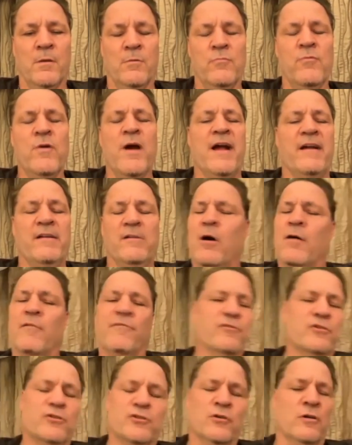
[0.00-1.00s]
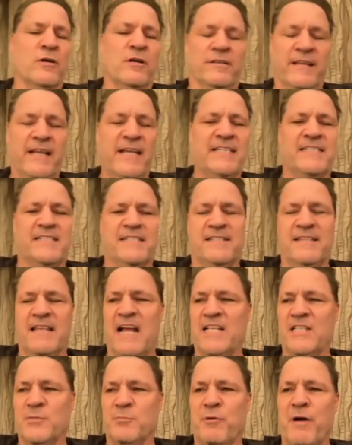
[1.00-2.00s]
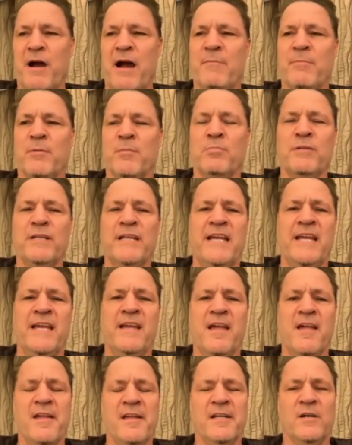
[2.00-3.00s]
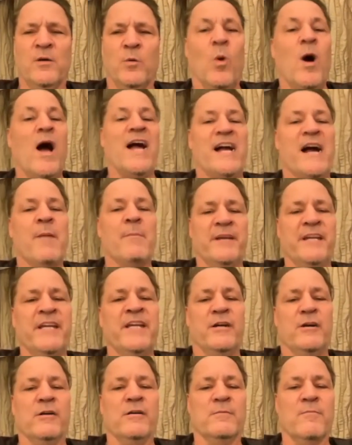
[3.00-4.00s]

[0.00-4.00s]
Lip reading: Right. Oh, for sure. That's probably why I'm here.